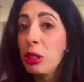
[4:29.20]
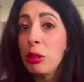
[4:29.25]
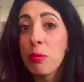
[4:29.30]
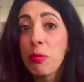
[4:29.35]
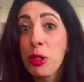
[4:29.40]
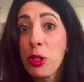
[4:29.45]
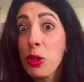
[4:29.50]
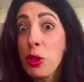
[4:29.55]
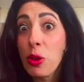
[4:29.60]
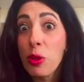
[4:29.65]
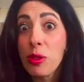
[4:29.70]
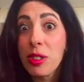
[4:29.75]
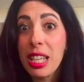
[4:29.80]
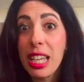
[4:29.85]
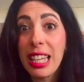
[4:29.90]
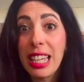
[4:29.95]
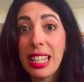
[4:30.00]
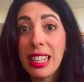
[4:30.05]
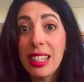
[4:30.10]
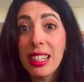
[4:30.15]
you know,
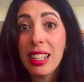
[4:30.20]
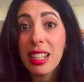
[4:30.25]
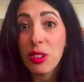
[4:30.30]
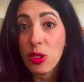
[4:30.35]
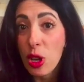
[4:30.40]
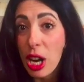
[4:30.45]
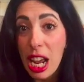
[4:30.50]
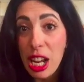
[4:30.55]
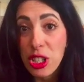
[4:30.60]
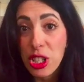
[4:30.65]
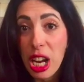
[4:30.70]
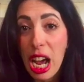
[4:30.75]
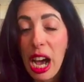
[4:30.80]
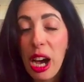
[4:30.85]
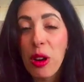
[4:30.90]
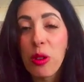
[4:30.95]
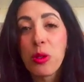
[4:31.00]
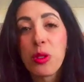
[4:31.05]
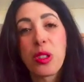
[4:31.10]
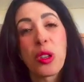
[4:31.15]
taking the trash
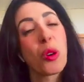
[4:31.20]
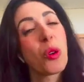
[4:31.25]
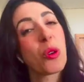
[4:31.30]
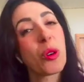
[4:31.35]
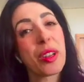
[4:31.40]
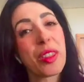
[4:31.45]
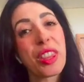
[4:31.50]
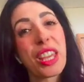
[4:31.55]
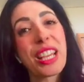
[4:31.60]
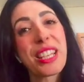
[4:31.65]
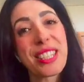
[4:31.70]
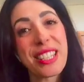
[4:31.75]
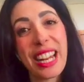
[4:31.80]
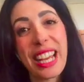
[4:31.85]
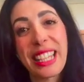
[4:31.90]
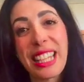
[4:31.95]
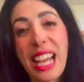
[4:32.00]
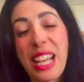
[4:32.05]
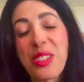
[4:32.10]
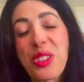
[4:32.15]
out, or things
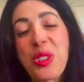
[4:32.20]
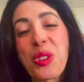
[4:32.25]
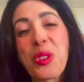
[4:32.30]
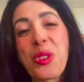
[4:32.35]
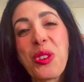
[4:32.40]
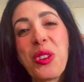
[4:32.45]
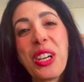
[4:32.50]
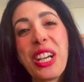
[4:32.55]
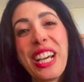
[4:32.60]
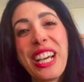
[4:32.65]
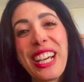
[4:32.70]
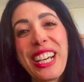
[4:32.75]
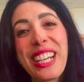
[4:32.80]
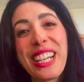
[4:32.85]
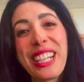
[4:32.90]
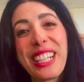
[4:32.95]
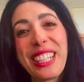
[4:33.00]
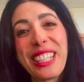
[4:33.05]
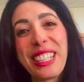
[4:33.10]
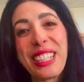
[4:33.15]
like that. So
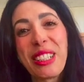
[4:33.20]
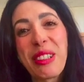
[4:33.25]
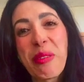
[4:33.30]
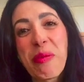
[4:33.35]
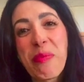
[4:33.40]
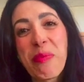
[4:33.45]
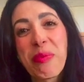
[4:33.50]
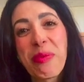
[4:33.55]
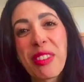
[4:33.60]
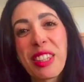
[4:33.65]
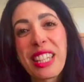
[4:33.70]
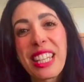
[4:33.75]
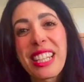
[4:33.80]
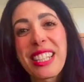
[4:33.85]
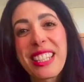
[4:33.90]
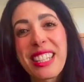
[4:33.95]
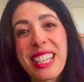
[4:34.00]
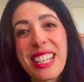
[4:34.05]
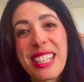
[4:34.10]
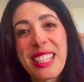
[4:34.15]

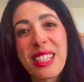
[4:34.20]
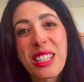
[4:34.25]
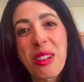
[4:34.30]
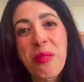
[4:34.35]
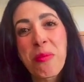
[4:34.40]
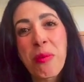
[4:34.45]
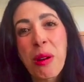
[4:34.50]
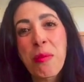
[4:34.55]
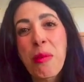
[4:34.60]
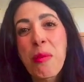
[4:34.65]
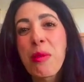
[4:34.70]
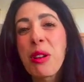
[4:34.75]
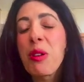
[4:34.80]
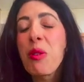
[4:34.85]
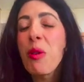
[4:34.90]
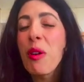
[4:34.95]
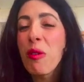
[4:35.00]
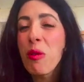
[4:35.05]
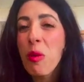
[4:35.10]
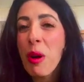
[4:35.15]
this is probably
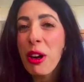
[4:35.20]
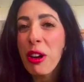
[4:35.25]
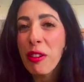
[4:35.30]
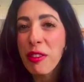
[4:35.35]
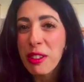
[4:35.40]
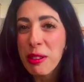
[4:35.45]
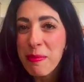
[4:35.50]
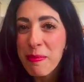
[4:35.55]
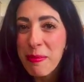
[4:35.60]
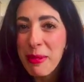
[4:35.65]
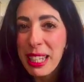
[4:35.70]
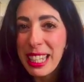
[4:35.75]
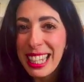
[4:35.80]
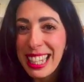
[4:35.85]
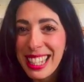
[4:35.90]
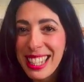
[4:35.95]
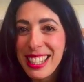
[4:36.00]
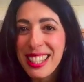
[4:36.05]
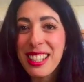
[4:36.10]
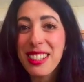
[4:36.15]
one of the
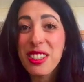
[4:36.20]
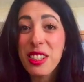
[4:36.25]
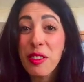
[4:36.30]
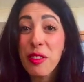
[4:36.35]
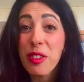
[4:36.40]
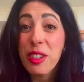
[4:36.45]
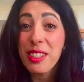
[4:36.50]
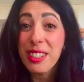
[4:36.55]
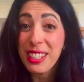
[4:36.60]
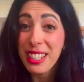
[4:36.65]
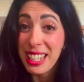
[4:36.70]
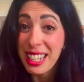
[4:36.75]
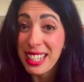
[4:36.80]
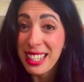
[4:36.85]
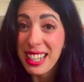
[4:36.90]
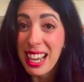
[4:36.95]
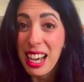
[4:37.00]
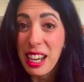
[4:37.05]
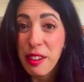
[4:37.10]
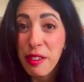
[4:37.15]
biggest
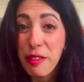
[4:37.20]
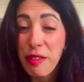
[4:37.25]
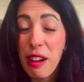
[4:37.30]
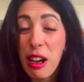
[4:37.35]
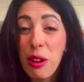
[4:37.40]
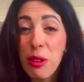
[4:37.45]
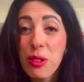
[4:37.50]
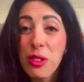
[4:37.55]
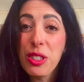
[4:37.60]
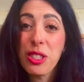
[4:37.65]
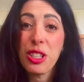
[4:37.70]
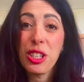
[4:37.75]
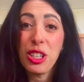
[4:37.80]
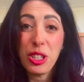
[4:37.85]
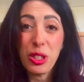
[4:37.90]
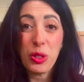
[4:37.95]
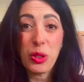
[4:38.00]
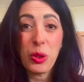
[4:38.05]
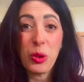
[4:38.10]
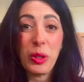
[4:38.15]
differences I found,
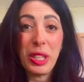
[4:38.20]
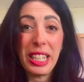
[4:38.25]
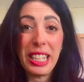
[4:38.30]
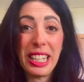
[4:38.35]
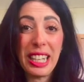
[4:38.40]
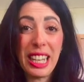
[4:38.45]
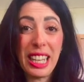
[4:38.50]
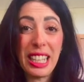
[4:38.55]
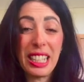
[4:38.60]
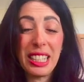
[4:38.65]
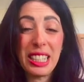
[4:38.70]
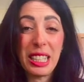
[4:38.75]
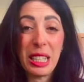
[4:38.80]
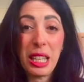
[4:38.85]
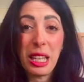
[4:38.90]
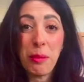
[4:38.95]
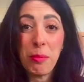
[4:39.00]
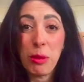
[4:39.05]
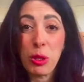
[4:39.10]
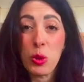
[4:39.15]
you know,
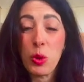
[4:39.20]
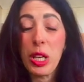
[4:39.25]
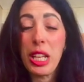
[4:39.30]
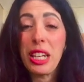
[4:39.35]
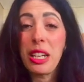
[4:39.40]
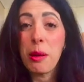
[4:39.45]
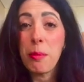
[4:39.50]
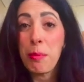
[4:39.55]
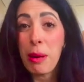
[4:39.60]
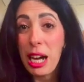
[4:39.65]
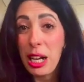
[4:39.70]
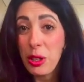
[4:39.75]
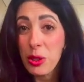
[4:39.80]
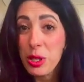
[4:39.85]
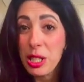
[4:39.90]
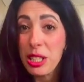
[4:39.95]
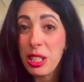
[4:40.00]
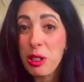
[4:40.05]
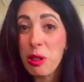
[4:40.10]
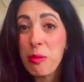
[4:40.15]
in between
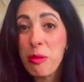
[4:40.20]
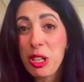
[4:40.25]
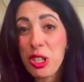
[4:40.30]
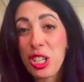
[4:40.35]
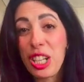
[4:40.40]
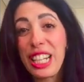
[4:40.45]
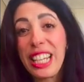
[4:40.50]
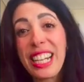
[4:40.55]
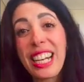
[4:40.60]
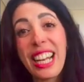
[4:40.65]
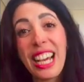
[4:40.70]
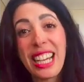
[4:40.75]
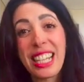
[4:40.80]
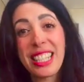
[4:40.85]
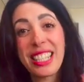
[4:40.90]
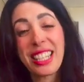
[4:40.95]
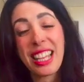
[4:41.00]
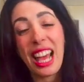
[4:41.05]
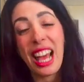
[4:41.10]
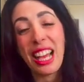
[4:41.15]
pilots in the commercial
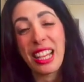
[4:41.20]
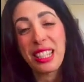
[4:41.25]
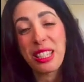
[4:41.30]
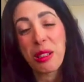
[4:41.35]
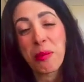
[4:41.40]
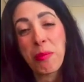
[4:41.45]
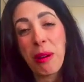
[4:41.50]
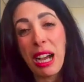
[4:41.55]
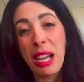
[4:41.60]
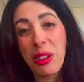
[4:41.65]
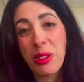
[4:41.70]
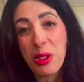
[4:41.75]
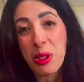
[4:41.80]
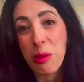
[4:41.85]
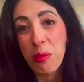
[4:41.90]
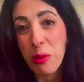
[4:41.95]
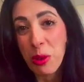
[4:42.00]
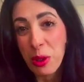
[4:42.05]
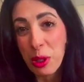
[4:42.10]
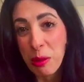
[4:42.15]
airlines and the pilots
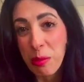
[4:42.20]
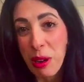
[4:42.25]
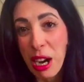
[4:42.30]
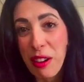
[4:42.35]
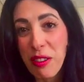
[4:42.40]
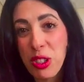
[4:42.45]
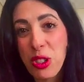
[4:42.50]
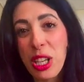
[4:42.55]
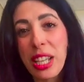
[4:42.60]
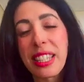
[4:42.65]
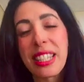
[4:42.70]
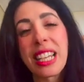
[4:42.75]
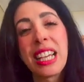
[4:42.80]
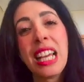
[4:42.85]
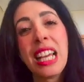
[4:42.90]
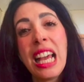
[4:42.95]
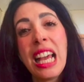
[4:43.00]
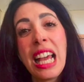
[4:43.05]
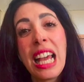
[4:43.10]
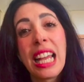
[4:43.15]
on board the private jet.
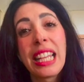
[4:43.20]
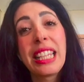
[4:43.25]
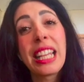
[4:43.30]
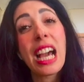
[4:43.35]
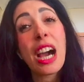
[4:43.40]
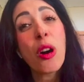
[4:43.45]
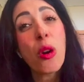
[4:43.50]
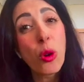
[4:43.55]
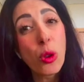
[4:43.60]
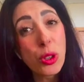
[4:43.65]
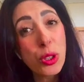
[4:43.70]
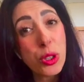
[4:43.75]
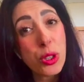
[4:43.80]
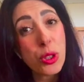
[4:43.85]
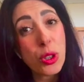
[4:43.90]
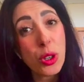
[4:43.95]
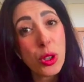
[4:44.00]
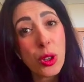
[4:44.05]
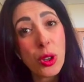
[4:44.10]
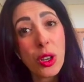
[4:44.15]
They are
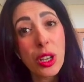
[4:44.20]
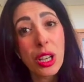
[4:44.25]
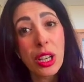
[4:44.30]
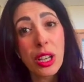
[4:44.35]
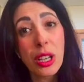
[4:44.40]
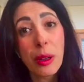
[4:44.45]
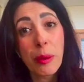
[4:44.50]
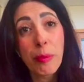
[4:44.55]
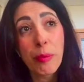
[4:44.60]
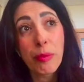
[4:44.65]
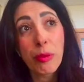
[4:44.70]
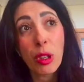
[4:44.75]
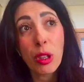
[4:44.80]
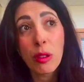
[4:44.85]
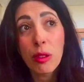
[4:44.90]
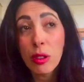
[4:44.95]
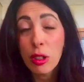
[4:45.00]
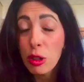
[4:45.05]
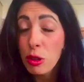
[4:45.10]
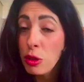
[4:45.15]
also,
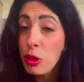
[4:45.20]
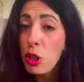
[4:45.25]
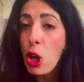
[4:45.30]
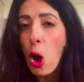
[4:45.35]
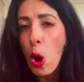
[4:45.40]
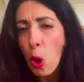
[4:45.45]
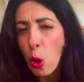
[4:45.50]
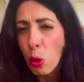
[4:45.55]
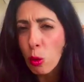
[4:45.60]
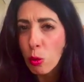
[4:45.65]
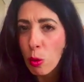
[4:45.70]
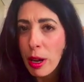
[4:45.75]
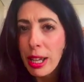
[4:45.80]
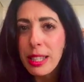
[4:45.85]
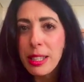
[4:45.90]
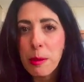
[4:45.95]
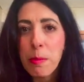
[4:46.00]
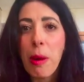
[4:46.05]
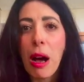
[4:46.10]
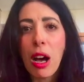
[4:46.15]
not
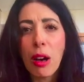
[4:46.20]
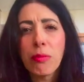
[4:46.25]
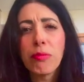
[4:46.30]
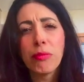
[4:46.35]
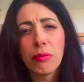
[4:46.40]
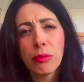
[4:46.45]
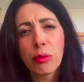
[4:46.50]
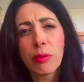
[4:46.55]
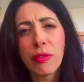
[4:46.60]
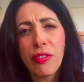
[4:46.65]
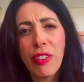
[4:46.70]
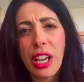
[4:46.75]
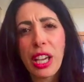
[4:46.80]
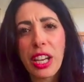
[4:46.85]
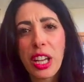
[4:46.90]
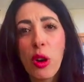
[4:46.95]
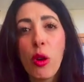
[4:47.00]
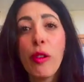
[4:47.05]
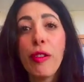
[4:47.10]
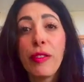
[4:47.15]
always, but
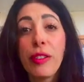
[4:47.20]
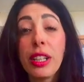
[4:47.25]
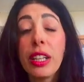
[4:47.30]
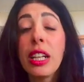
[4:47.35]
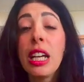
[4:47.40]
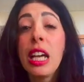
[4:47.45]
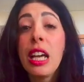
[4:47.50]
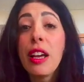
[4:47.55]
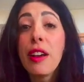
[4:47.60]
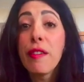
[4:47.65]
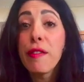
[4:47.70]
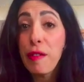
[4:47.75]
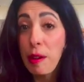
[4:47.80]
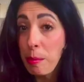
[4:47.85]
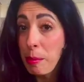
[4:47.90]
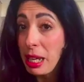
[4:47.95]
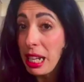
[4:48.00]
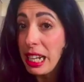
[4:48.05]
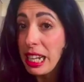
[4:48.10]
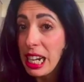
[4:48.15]
very often,
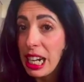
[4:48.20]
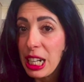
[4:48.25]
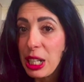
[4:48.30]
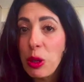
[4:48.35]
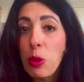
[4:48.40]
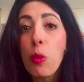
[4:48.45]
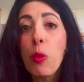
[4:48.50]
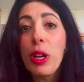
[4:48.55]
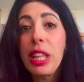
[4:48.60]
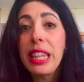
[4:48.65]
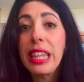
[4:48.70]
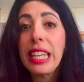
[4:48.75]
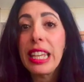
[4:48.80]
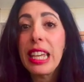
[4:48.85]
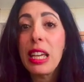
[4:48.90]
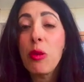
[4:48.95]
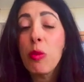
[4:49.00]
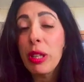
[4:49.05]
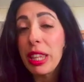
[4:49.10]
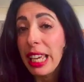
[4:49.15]
familiar with
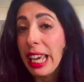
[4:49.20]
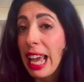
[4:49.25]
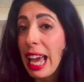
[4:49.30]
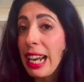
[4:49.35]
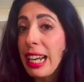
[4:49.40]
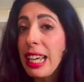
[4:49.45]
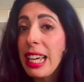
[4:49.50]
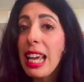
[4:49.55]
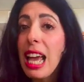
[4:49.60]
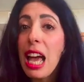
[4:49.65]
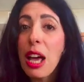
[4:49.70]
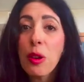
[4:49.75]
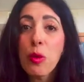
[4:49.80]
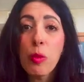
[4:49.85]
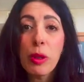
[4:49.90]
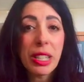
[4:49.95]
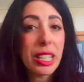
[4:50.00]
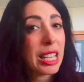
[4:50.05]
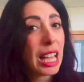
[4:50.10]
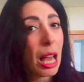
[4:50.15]
the galley and
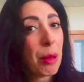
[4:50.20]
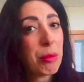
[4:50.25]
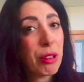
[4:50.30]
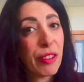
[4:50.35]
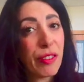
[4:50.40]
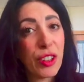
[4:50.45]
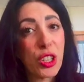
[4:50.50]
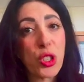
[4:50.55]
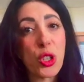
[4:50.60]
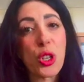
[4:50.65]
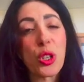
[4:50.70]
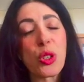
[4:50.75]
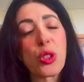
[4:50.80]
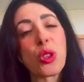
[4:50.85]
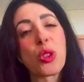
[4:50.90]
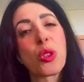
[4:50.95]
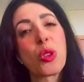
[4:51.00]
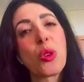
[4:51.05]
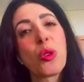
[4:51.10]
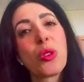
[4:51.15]
with the cabin
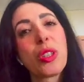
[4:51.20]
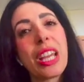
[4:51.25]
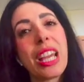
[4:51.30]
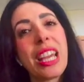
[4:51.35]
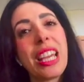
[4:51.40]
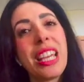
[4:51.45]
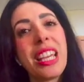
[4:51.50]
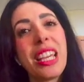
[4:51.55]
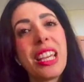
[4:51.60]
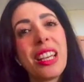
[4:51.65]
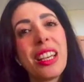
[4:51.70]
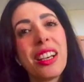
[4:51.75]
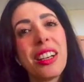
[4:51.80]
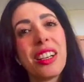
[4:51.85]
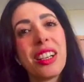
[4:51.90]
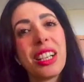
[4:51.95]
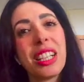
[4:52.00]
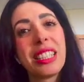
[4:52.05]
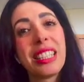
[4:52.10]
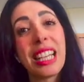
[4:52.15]
features, so they
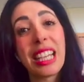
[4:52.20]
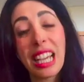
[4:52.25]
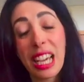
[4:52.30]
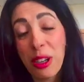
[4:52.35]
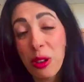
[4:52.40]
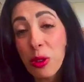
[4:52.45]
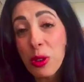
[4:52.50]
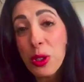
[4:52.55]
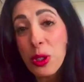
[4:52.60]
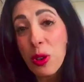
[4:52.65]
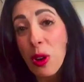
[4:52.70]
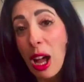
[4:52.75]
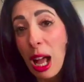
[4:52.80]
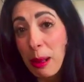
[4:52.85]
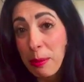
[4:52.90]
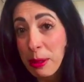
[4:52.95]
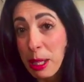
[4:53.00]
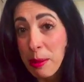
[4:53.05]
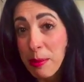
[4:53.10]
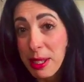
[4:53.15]
can also
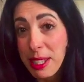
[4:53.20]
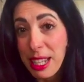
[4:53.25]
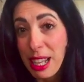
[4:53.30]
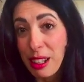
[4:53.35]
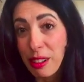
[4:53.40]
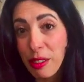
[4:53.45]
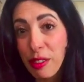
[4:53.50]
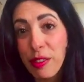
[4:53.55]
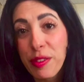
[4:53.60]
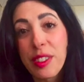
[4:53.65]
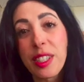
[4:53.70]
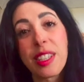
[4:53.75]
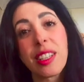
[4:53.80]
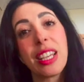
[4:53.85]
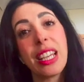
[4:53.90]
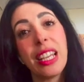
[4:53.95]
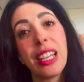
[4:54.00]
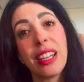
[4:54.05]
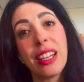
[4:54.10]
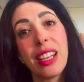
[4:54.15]
help themselves
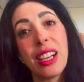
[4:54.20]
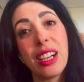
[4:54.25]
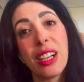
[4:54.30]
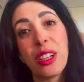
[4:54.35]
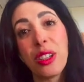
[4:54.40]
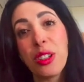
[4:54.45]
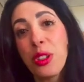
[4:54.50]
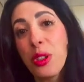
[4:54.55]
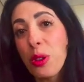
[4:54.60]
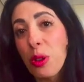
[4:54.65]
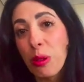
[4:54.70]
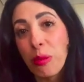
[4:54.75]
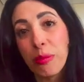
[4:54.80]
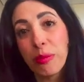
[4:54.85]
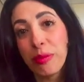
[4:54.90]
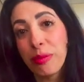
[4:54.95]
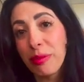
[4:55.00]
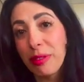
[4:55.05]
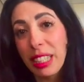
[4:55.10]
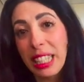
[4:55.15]
in you know,
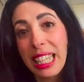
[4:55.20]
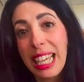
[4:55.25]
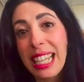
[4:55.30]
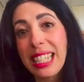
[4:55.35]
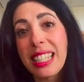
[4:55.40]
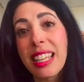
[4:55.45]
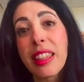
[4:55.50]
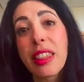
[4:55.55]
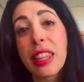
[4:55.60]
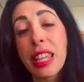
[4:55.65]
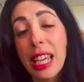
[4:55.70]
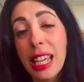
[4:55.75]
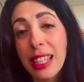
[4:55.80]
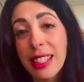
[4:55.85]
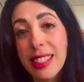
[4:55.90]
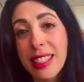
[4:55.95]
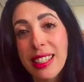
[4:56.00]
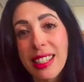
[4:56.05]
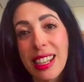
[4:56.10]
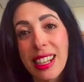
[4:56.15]
getting
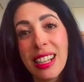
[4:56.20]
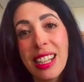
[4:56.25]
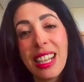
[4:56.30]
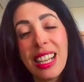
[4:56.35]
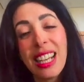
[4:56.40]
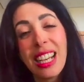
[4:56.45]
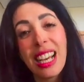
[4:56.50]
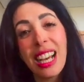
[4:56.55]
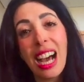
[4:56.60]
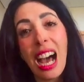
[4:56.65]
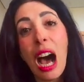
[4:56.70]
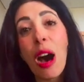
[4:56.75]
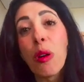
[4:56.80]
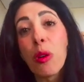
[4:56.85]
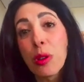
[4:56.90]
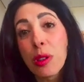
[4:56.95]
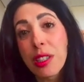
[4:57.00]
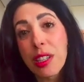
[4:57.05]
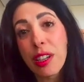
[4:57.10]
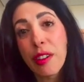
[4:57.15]
things
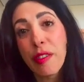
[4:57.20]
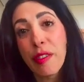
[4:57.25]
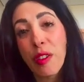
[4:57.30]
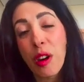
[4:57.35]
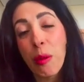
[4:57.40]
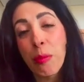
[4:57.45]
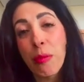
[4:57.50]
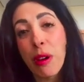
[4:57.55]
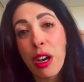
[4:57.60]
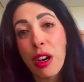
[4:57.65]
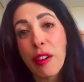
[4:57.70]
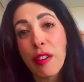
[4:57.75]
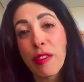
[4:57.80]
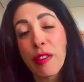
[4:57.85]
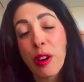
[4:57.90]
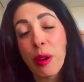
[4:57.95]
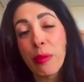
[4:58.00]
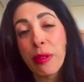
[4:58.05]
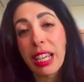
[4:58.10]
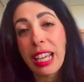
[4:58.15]
out
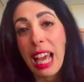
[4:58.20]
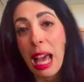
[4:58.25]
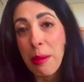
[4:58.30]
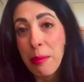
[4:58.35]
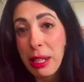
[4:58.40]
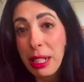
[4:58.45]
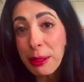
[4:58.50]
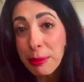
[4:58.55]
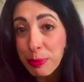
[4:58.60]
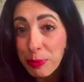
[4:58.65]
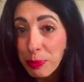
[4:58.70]
from the cabin.